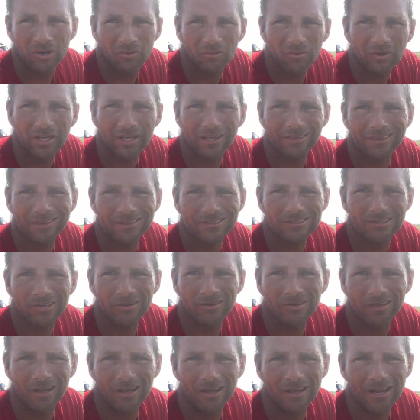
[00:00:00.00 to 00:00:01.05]
We'll get things
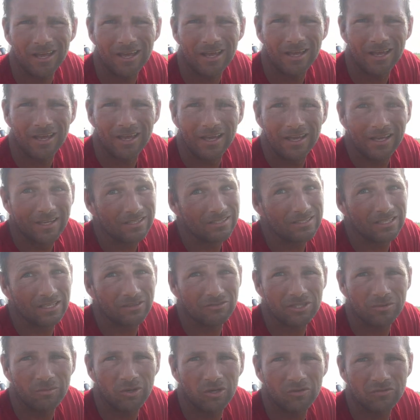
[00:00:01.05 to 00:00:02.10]
turned on, see if
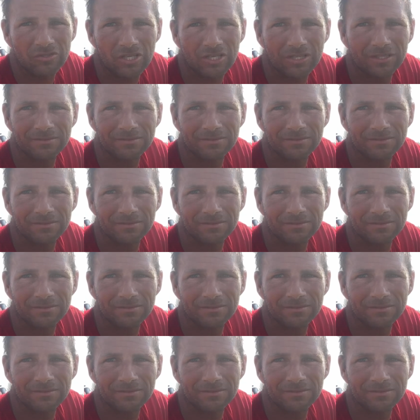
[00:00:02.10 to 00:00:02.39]
she moves.